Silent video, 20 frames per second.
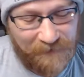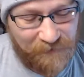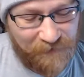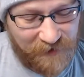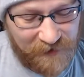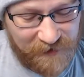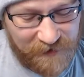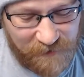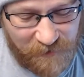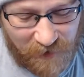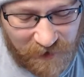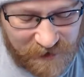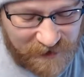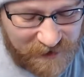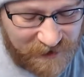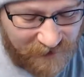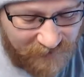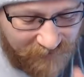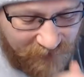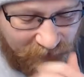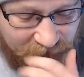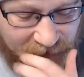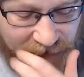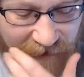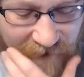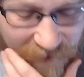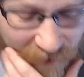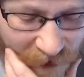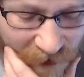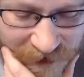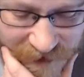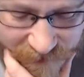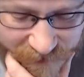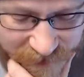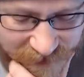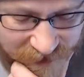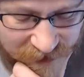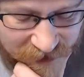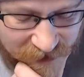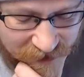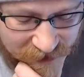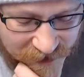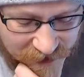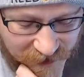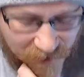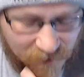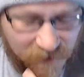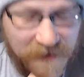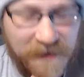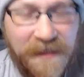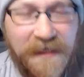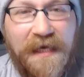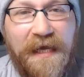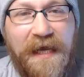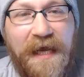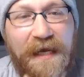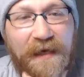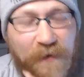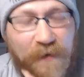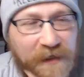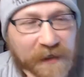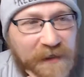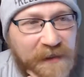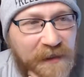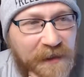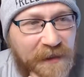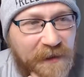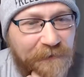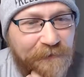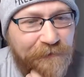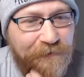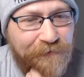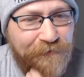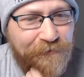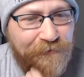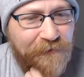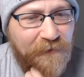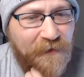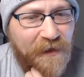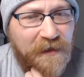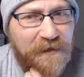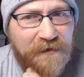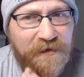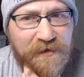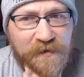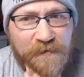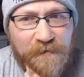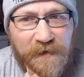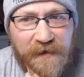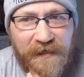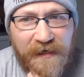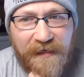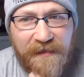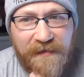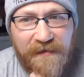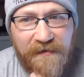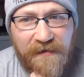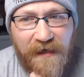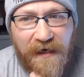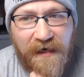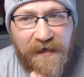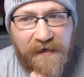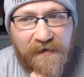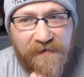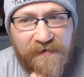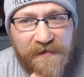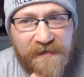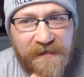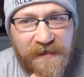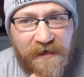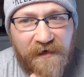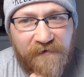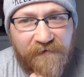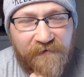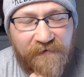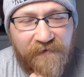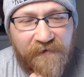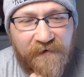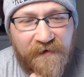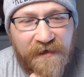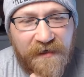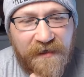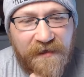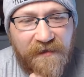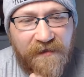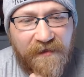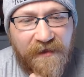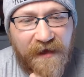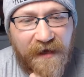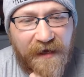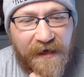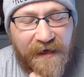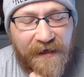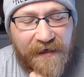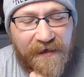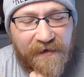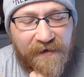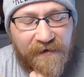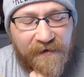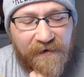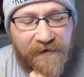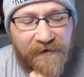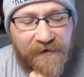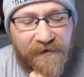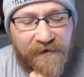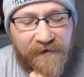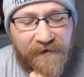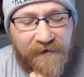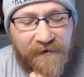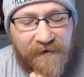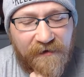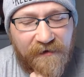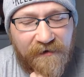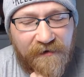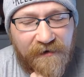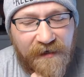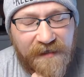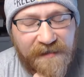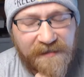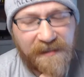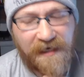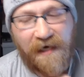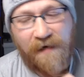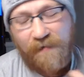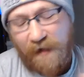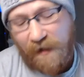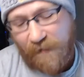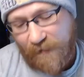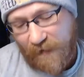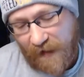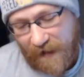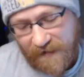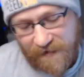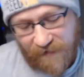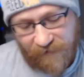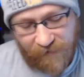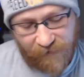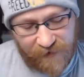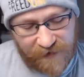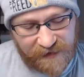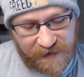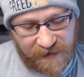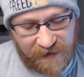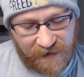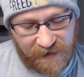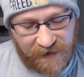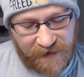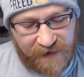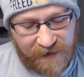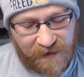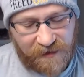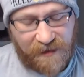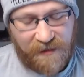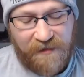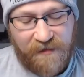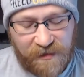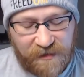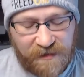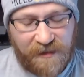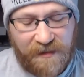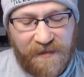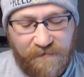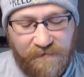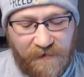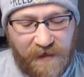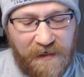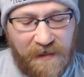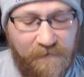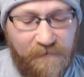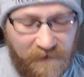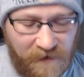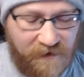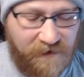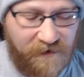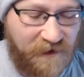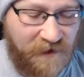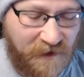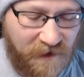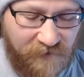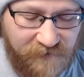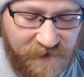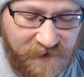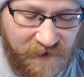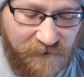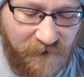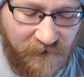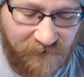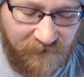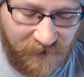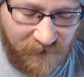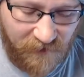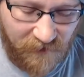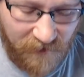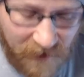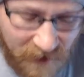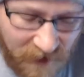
there's a bunch of stuff over there. Awesome t-shirts. So anyway, there's been a lot of stuff that has come up as of recently that just has made me think of some of the